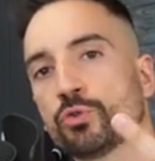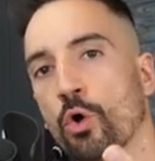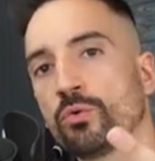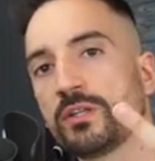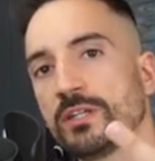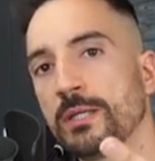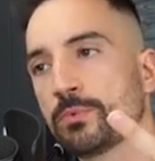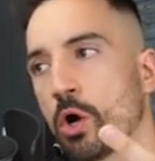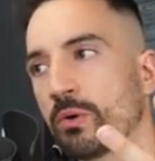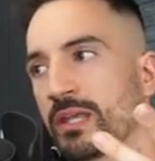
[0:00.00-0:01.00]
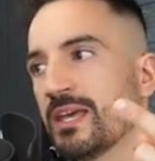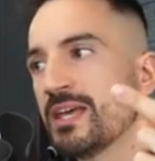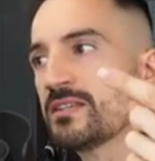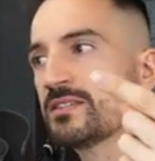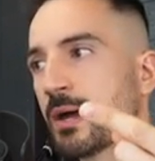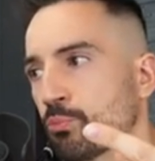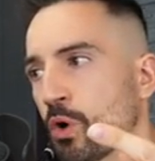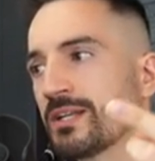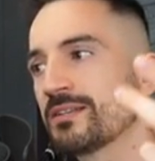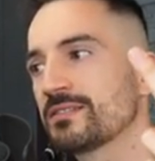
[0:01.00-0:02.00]
don't keep going. Step
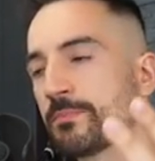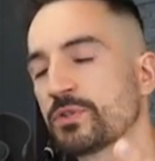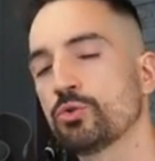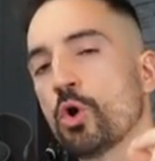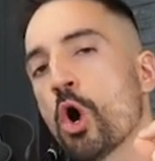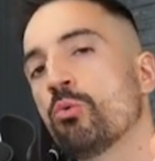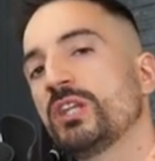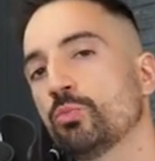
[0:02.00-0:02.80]
one and step two only